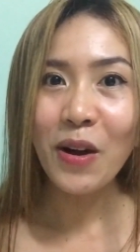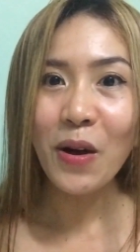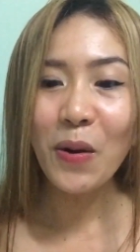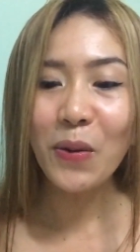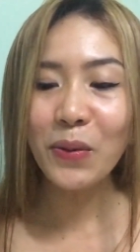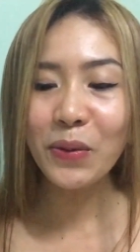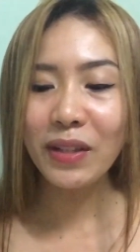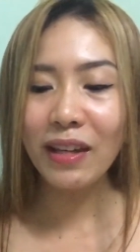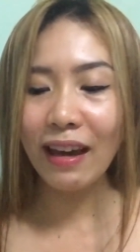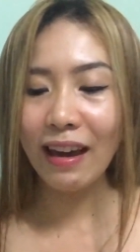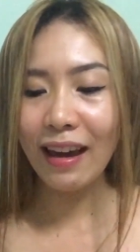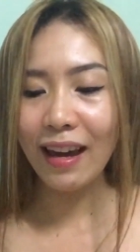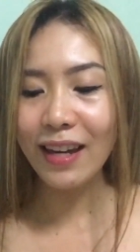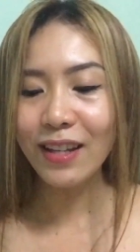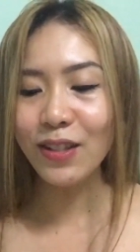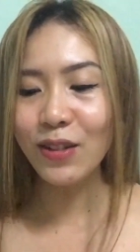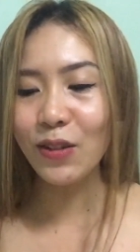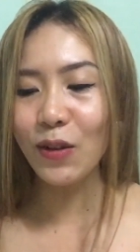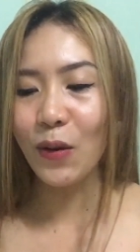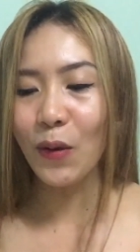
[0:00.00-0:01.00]

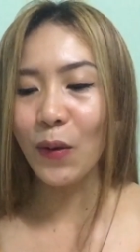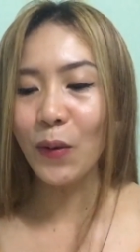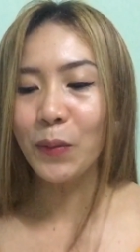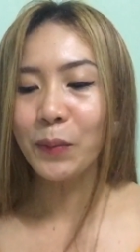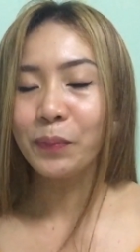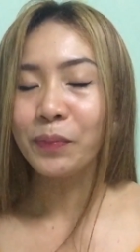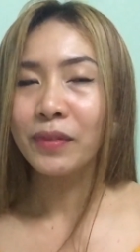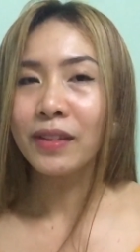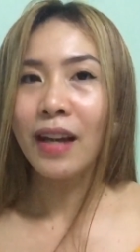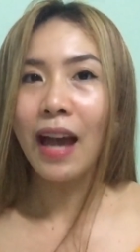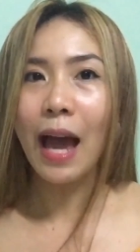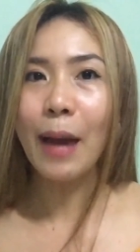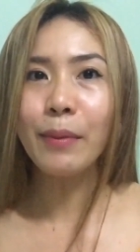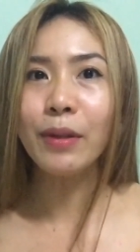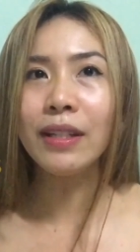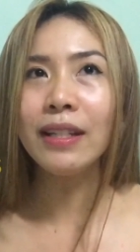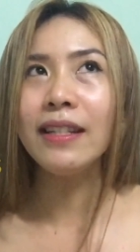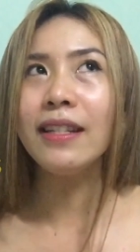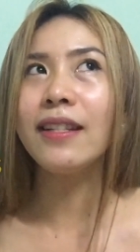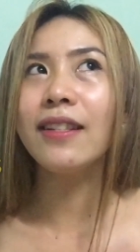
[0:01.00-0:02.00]
Okay, so I'm
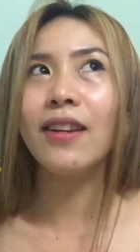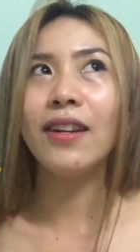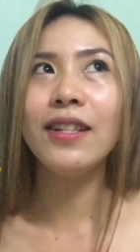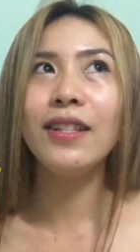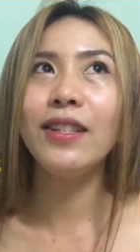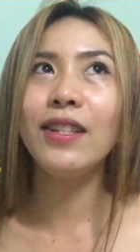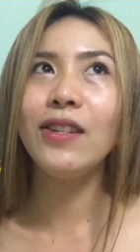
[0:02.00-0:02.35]
going to discuss